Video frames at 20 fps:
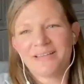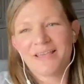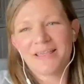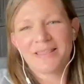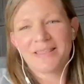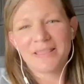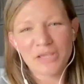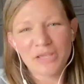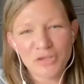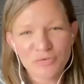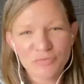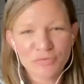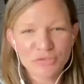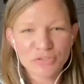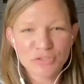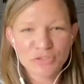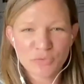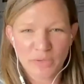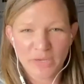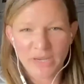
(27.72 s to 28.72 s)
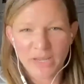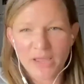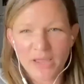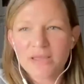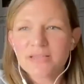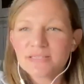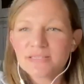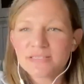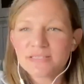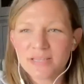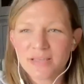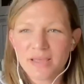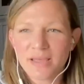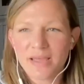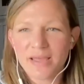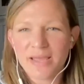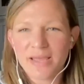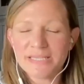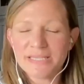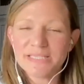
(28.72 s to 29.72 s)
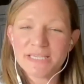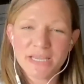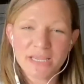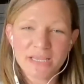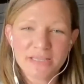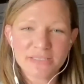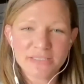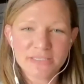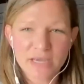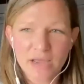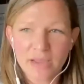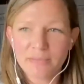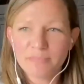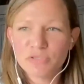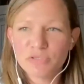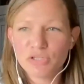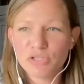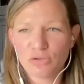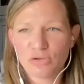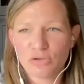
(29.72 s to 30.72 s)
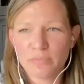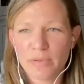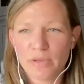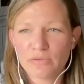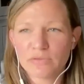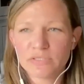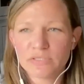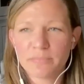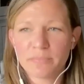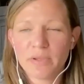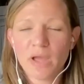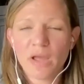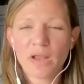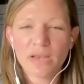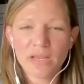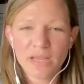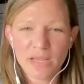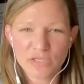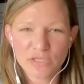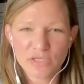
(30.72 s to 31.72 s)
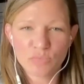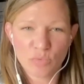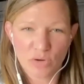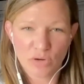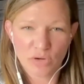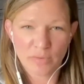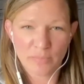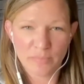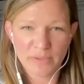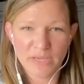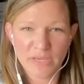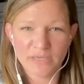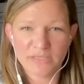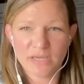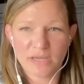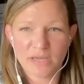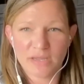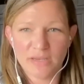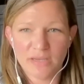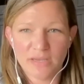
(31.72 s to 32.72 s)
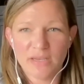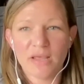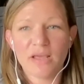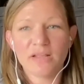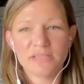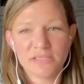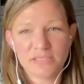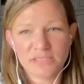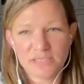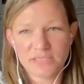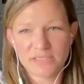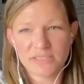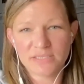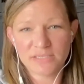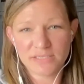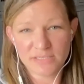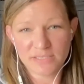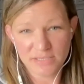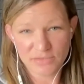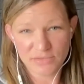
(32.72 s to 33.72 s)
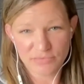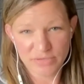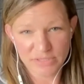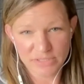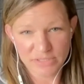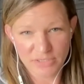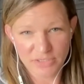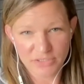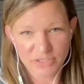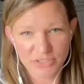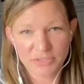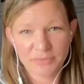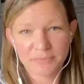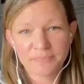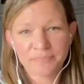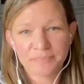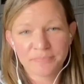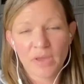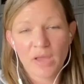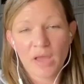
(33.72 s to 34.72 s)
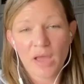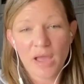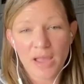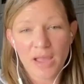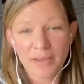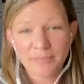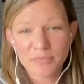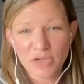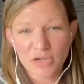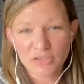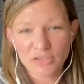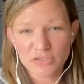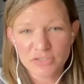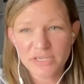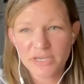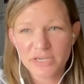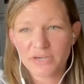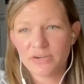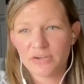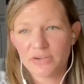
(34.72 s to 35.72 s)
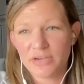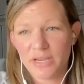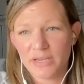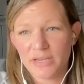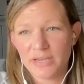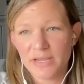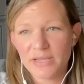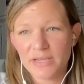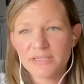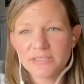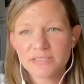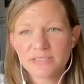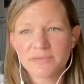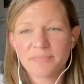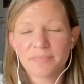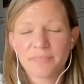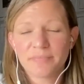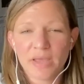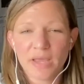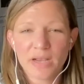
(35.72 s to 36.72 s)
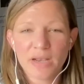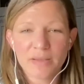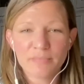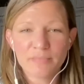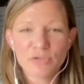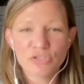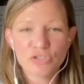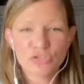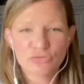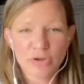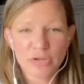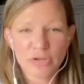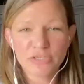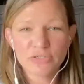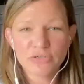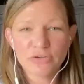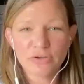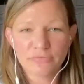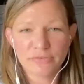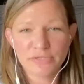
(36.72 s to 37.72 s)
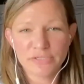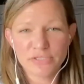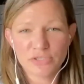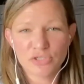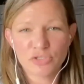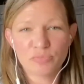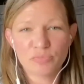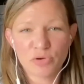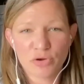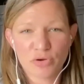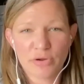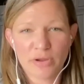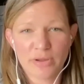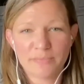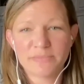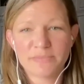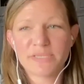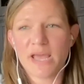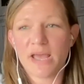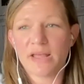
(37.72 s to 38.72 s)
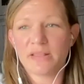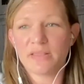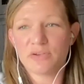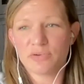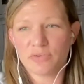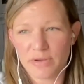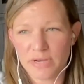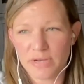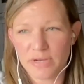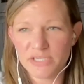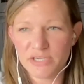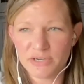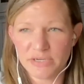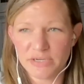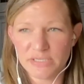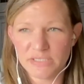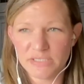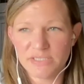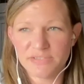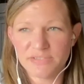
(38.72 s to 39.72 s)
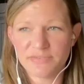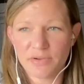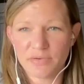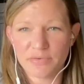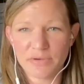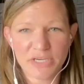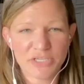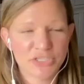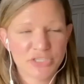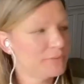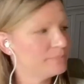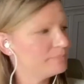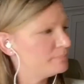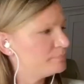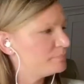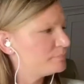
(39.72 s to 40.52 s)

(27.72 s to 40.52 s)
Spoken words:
Thank you for joining us and taking the time to learn about some cutting-edge work being done in Huntington's disease research. I'm Dr. Sarah Hernandez, and I'm the Director of Research Programs at the Hereditary Disease Foundation.